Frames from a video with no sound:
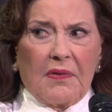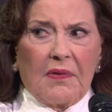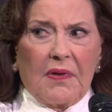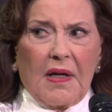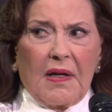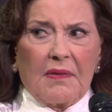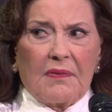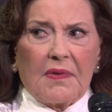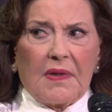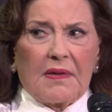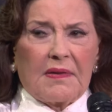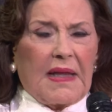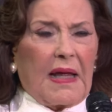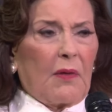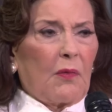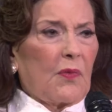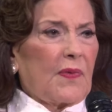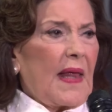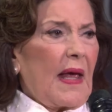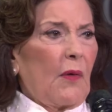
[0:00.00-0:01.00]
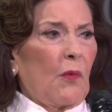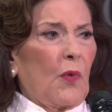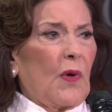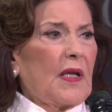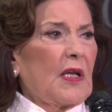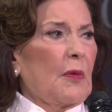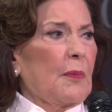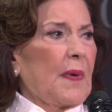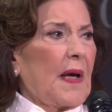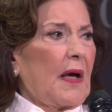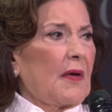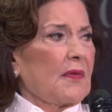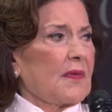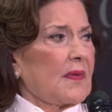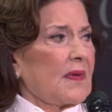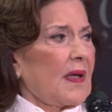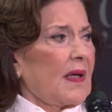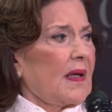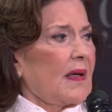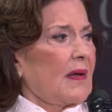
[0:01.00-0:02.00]
That one
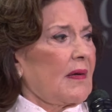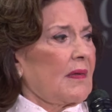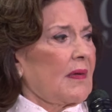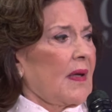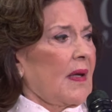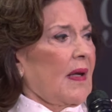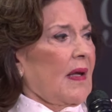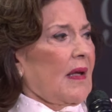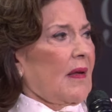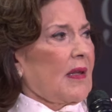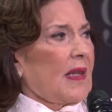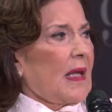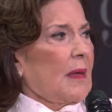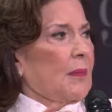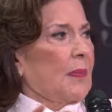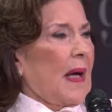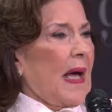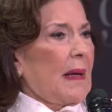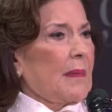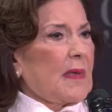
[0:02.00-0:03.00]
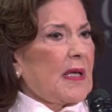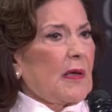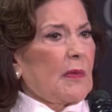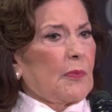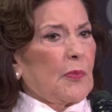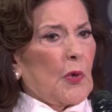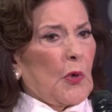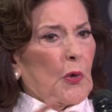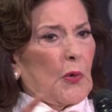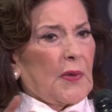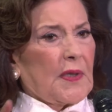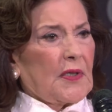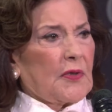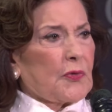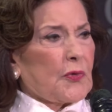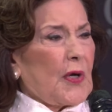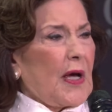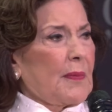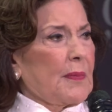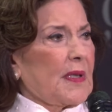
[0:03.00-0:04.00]
about then buy me a boa and
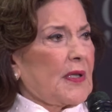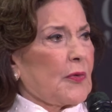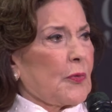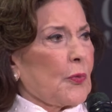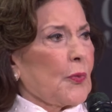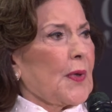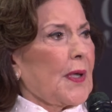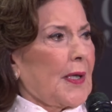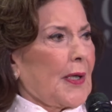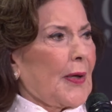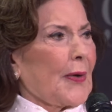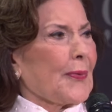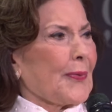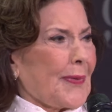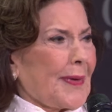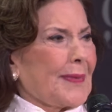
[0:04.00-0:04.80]
drive me to Reno.